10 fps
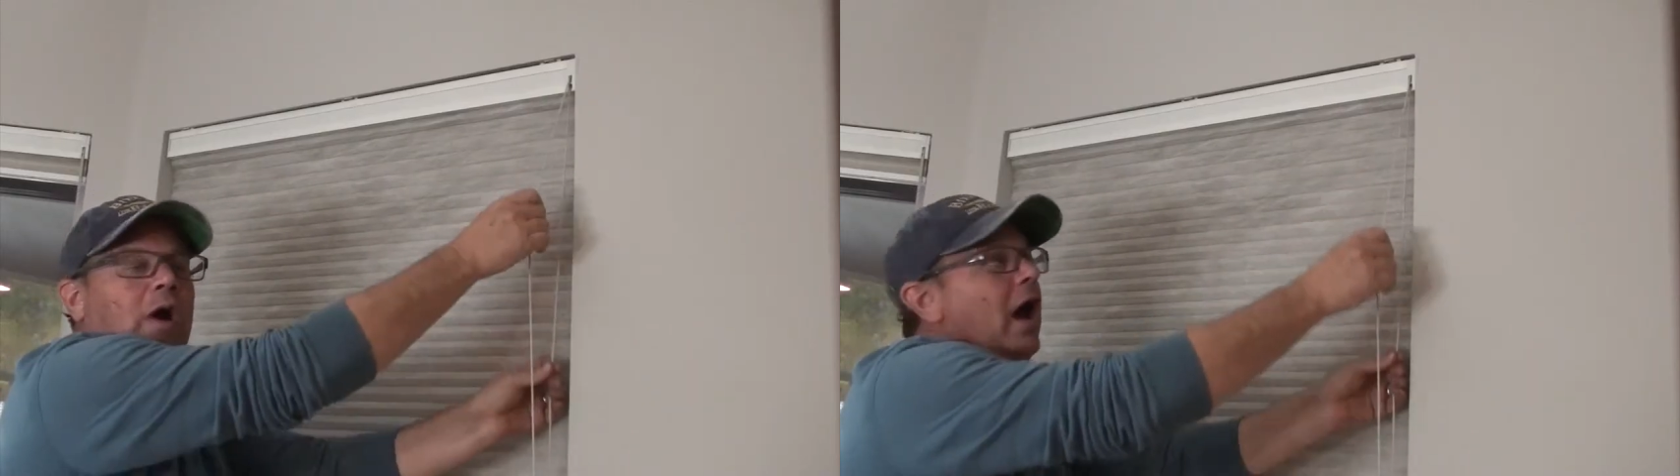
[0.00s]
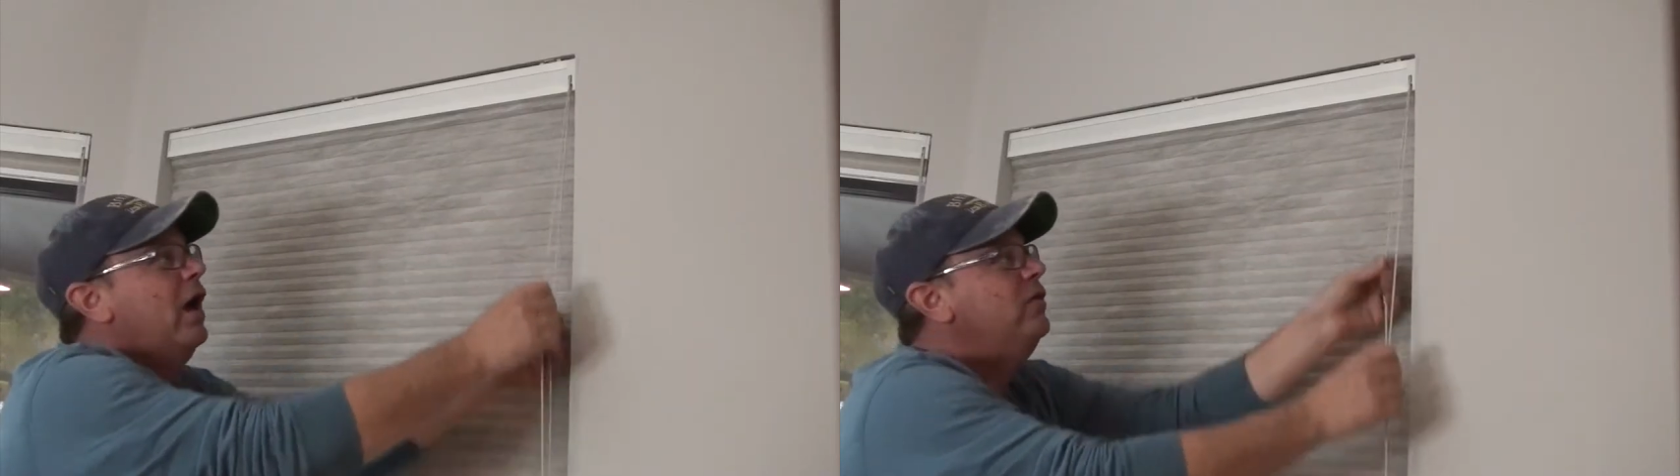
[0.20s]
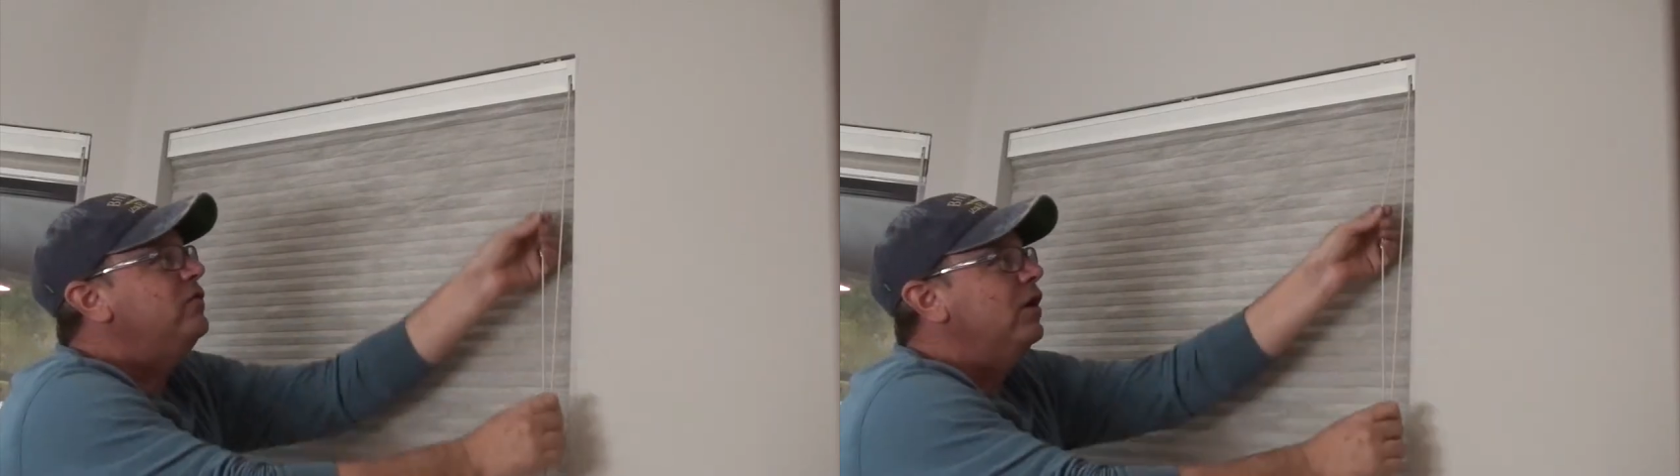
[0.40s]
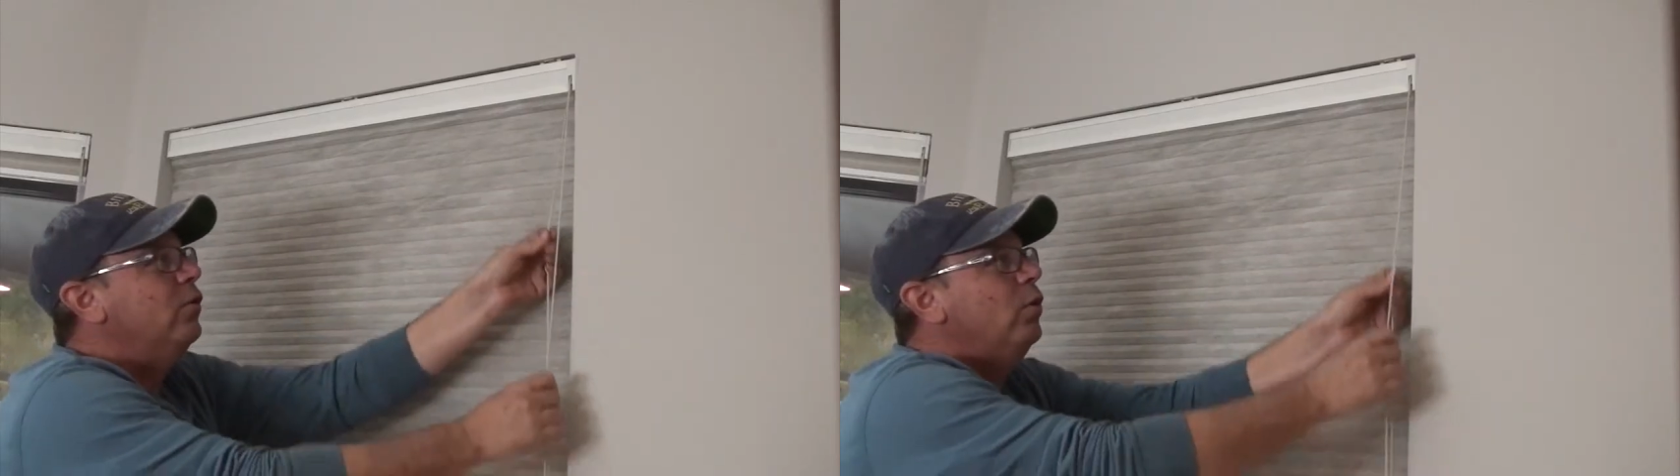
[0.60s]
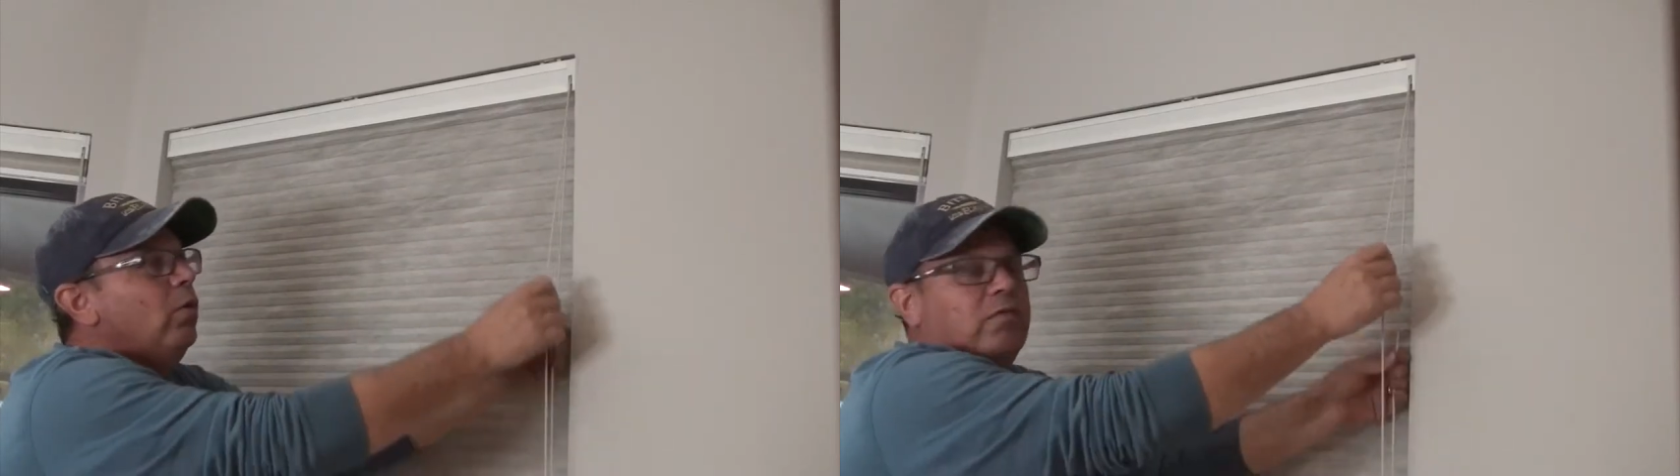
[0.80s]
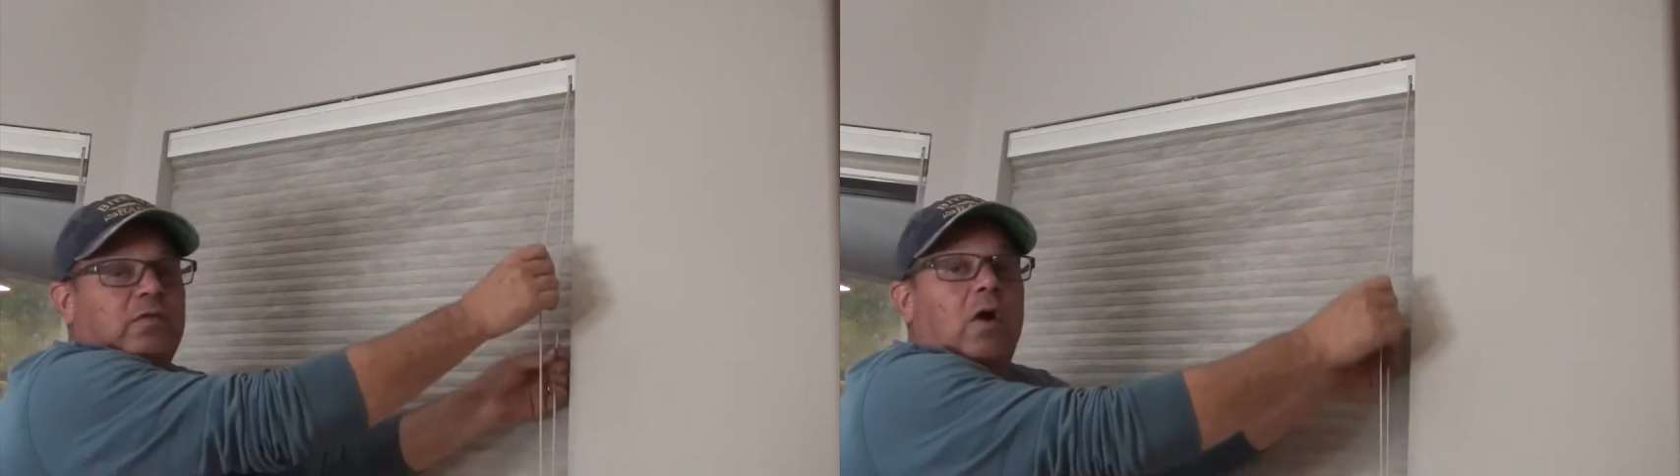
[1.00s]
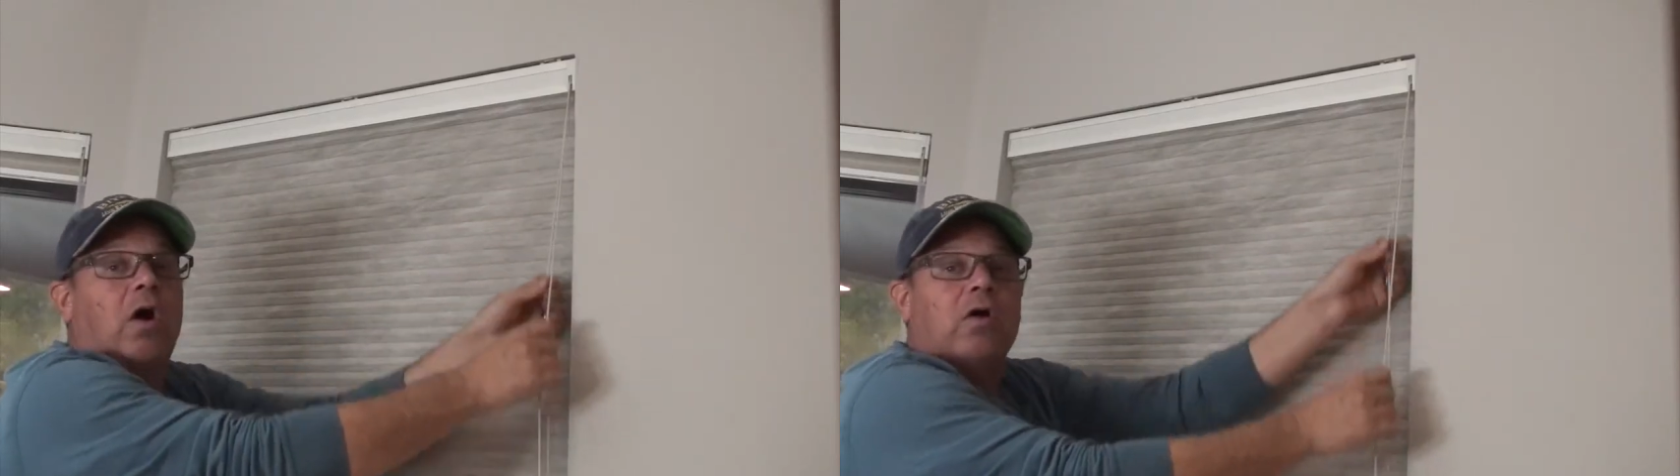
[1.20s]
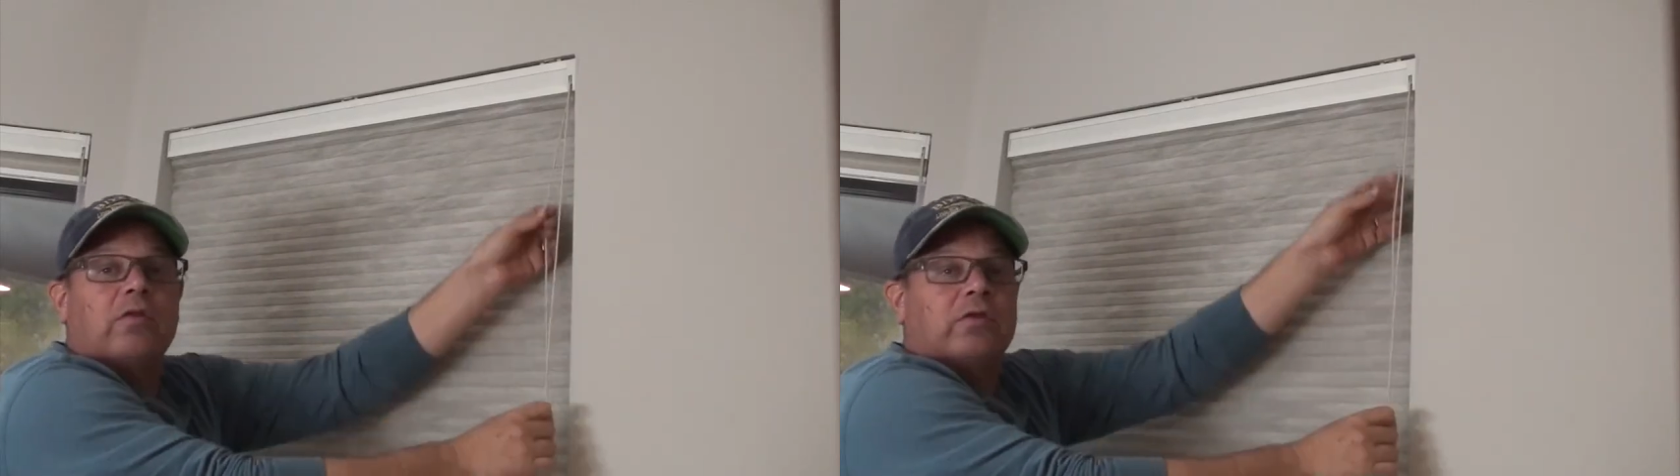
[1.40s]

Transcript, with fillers: rise and it won't fall.